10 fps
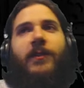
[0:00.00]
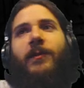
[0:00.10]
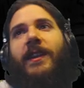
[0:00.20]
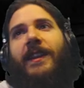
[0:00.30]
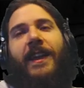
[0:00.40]

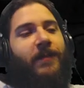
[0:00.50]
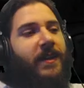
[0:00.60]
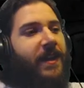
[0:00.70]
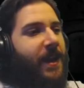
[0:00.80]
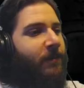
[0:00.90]
will it let me
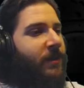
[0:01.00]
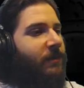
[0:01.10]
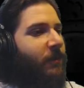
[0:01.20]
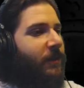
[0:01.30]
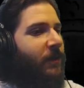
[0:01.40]
gamble
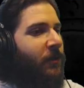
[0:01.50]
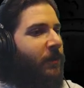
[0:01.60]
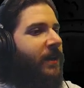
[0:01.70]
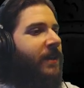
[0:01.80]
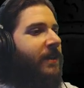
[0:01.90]
with no
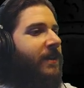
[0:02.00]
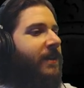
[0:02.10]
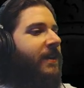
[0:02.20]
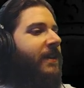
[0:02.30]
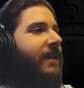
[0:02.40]
money?
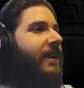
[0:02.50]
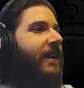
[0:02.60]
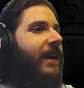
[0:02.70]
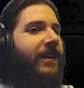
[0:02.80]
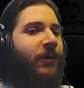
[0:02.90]

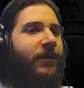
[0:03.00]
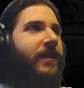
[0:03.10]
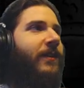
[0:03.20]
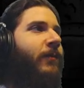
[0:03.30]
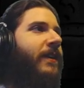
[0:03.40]
I don't
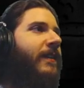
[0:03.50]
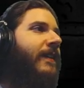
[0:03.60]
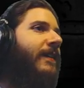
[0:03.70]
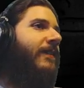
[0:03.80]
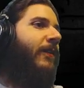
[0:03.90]
think it will,
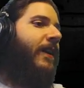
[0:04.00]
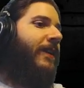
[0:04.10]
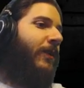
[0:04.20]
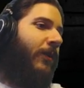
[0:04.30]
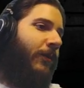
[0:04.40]
right?
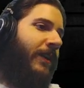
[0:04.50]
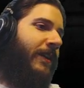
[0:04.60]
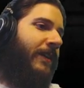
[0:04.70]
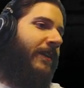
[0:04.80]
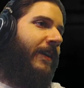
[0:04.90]
Or will
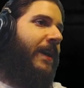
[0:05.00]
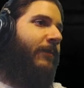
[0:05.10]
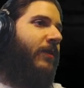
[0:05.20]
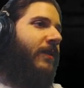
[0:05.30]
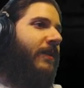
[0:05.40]
it?
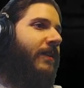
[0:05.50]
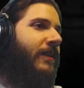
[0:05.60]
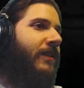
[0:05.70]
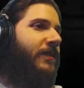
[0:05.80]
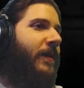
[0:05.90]
Gamble.
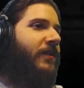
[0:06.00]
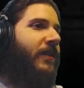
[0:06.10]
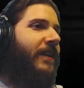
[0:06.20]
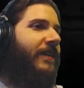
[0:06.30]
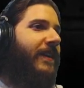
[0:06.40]
You spend your
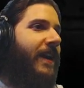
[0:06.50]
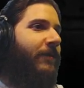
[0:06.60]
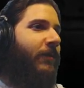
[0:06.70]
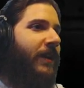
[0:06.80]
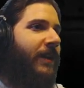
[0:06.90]
night
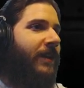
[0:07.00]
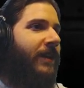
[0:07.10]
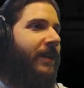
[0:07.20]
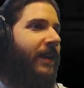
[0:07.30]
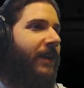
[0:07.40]
gambling
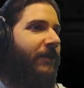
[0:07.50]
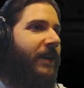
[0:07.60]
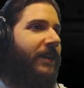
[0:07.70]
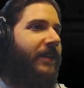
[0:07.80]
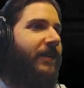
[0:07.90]
and
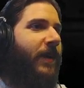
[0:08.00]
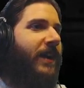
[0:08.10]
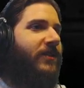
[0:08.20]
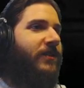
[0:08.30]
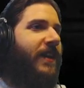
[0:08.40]
feeding the
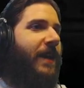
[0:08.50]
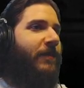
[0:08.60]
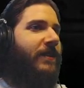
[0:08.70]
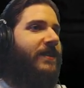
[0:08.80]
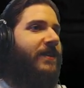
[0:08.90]
debaucherous
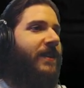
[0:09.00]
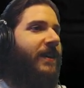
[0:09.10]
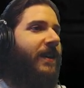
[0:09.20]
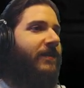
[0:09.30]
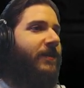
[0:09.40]
habits
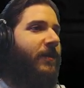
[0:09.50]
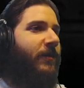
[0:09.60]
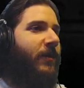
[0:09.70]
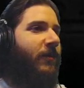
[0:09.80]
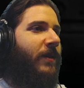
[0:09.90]
of some of the
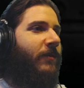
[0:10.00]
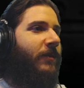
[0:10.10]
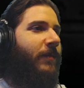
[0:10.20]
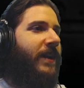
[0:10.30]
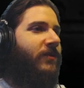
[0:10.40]
more
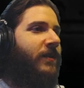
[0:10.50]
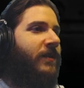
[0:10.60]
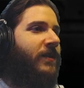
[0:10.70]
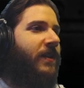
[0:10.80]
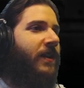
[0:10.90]
weak-willed
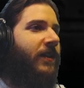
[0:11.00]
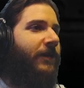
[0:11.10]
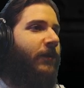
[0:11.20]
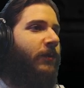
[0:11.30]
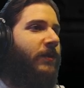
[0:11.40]
patrons. The
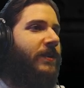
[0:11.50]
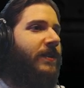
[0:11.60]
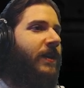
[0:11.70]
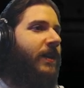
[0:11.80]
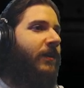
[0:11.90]
fools
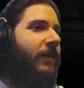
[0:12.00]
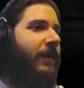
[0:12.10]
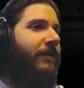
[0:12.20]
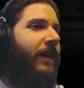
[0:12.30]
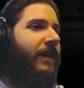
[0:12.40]

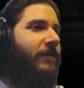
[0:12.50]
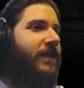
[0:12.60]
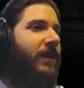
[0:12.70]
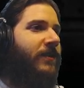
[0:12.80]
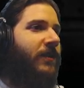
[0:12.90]
quickly find
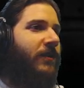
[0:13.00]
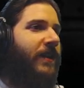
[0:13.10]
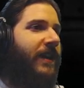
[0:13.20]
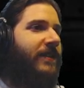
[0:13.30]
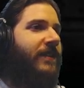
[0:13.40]
themselves in your
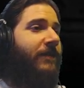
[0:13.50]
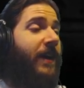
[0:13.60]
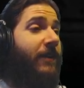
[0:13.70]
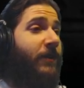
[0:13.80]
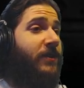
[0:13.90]
debts.
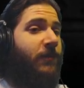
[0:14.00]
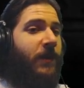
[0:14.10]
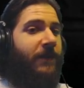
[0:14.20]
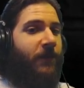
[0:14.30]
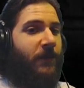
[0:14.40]
5 riches, 1
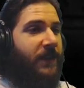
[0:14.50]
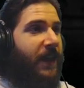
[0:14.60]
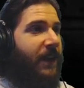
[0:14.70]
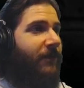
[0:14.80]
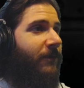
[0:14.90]
influence.
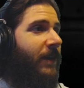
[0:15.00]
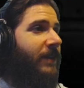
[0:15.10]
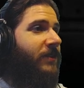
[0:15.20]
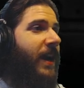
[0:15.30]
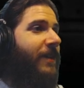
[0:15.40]
That
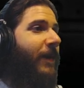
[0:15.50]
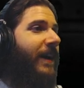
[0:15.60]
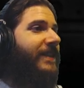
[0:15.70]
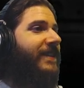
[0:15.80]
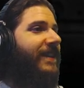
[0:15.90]

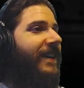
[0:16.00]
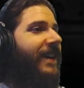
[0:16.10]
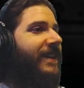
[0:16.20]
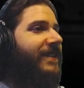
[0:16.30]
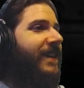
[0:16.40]
jackpots! Oh,
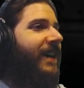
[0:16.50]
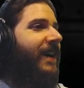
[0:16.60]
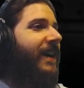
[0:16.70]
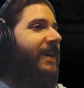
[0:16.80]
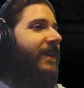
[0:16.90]
nice.
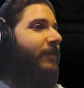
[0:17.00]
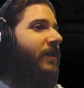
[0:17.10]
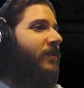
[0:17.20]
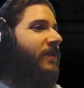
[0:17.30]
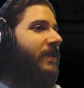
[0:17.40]
The
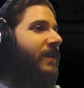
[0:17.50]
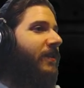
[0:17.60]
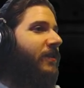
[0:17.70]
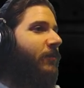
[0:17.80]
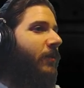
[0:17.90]
Medusa
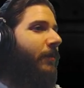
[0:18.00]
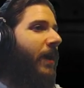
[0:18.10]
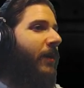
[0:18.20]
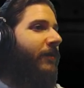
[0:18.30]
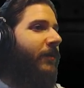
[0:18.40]
tears were a
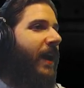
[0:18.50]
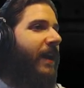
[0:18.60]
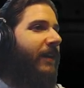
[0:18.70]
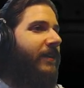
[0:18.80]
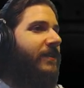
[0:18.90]
powerful
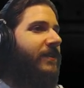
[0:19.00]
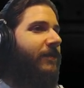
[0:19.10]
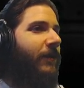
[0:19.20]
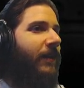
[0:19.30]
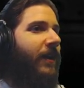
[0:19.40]
catalyst
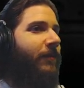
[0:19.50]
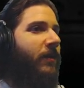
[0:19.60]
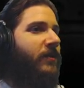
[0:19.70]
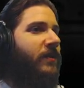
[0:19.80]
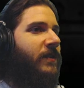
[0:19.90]
for a lot of
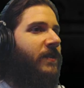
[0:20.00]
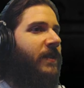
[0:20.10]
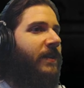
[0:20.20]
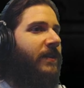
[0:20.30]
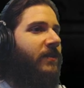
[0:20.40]
potions
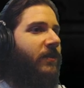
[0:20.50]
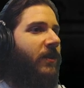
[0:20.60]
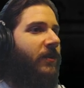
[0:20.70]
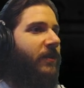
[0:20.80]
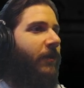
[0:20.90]
that your
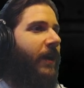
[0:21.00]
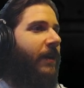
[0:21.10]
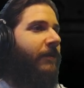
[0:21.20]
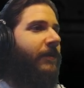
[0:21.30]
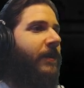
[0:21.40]
cult had run out of.